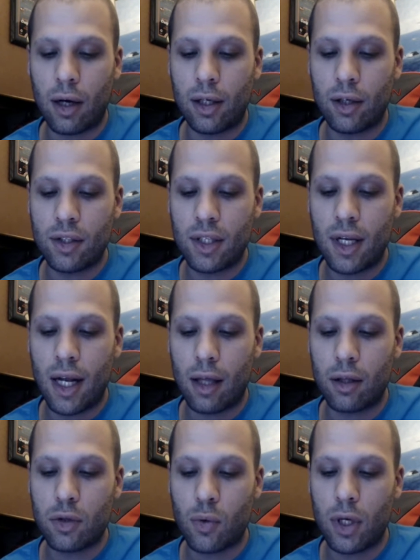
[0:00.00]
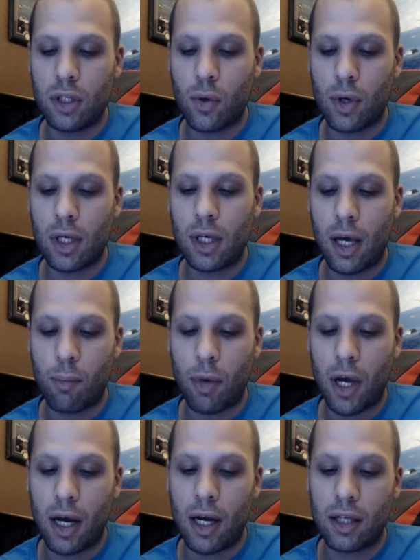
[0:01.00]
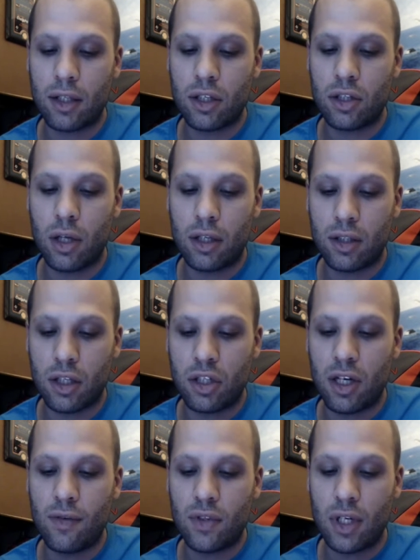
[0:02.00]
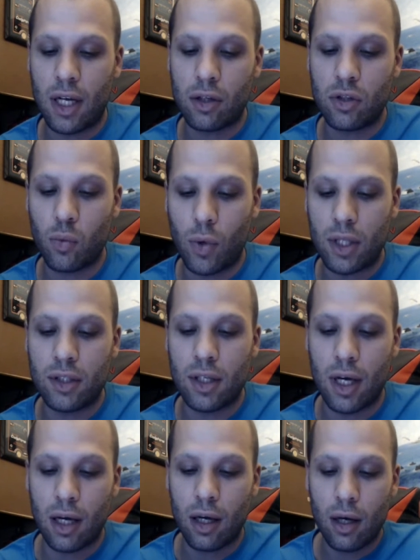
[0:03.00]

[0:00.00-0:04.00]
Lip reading: he'll sit out the 2020 campaign as the Chiefs announced Wednesday.